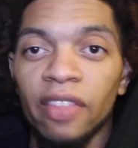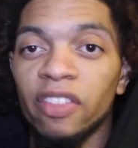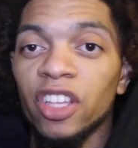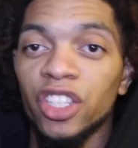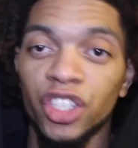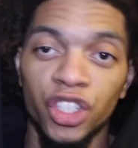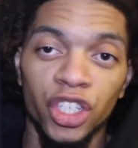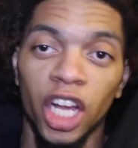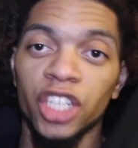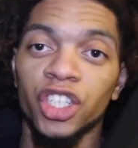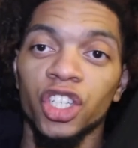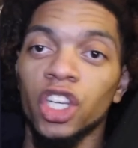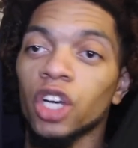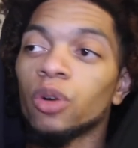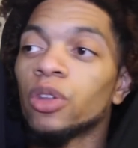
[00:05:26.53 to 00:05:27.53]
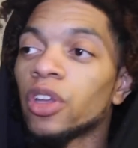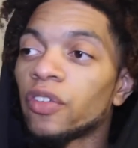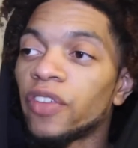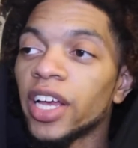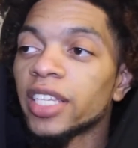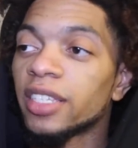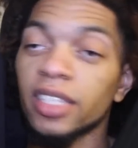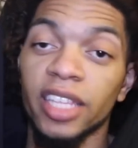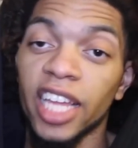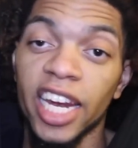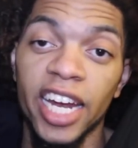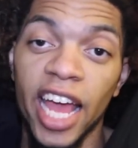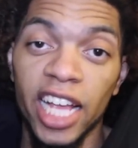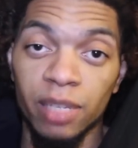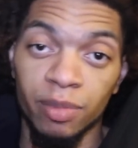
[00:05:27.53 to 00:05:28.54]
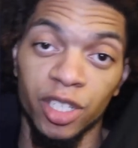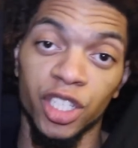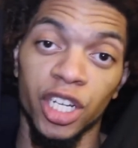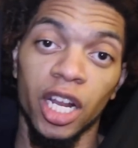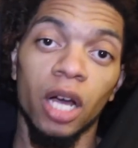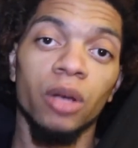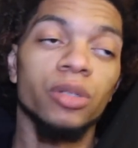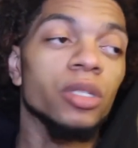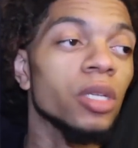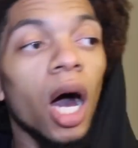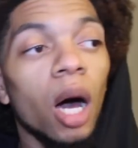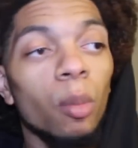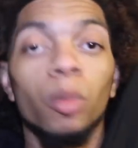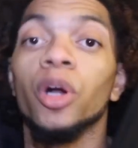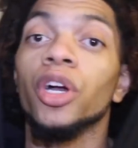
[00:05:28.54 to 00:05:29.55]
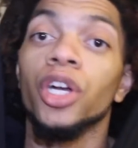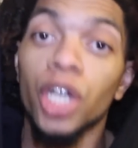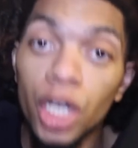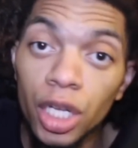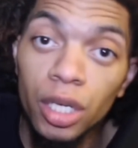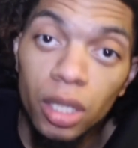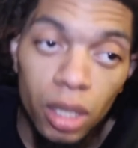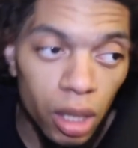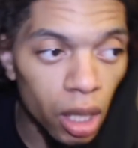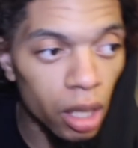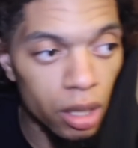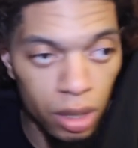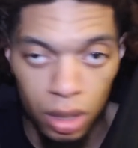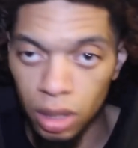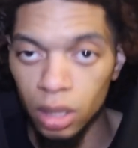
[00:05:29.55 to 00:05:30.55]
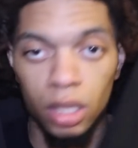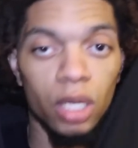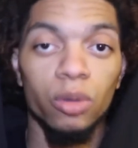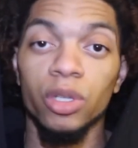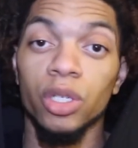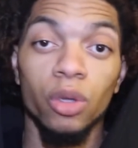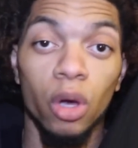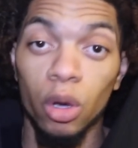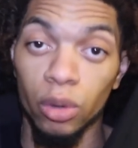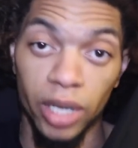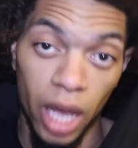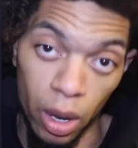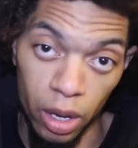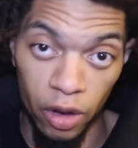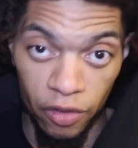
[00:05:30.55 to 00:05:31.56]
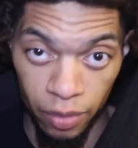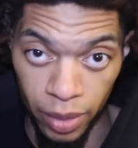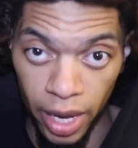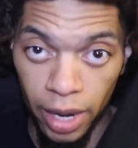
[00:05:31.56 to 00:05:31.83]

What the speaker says: had this judged look on their faces and they didn't ask me shit else. Good, because it was just gonna go downhill from